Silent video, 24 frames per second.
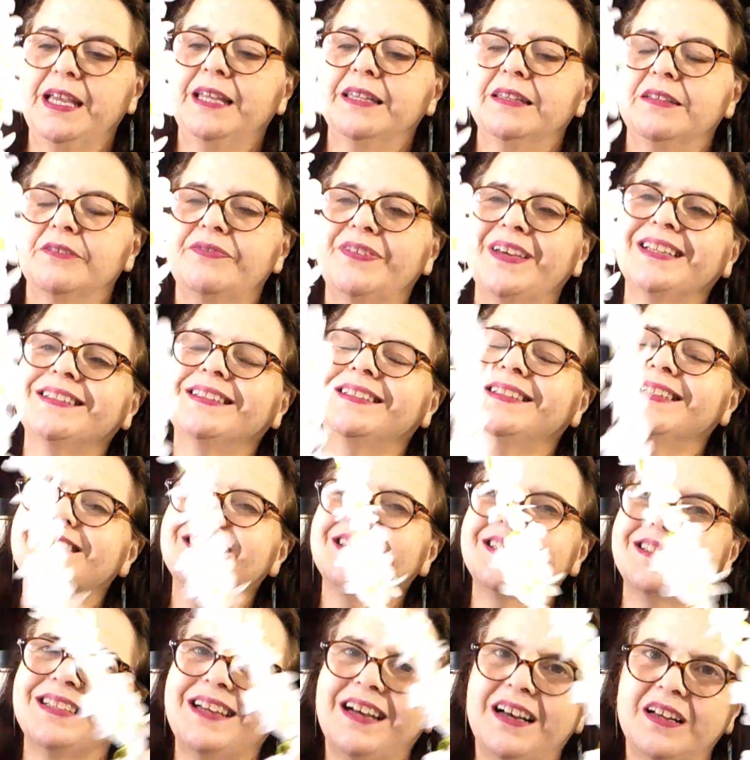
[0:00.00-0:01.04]
The fact that it's
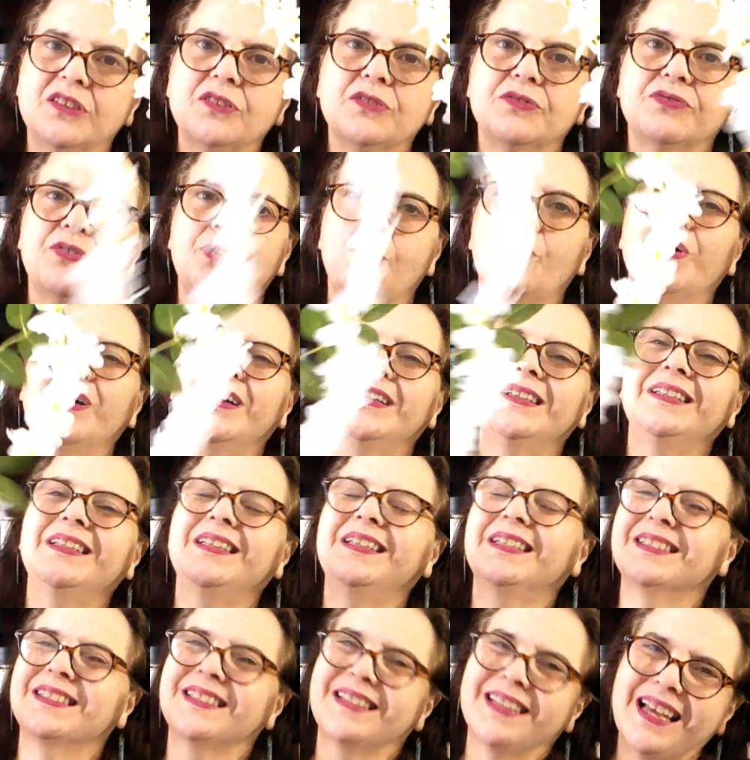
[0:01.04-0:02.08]
$1 for one
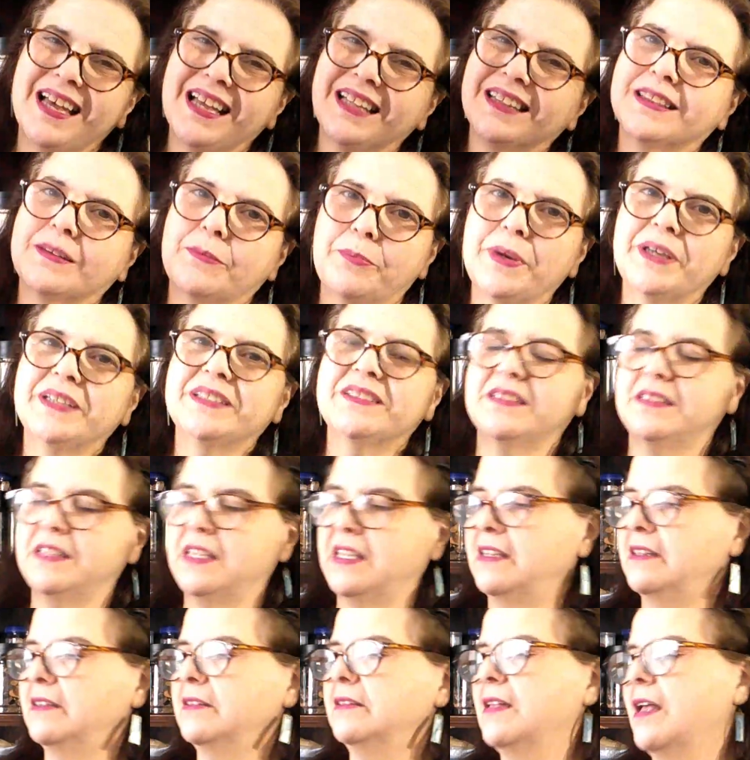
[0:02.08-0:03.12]
is not the best
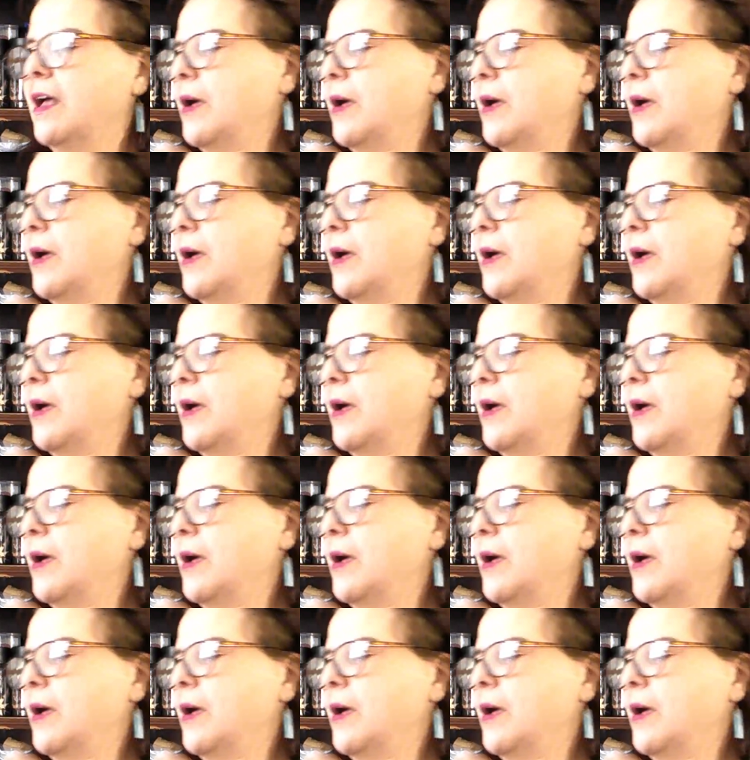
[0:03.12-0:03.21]
deal,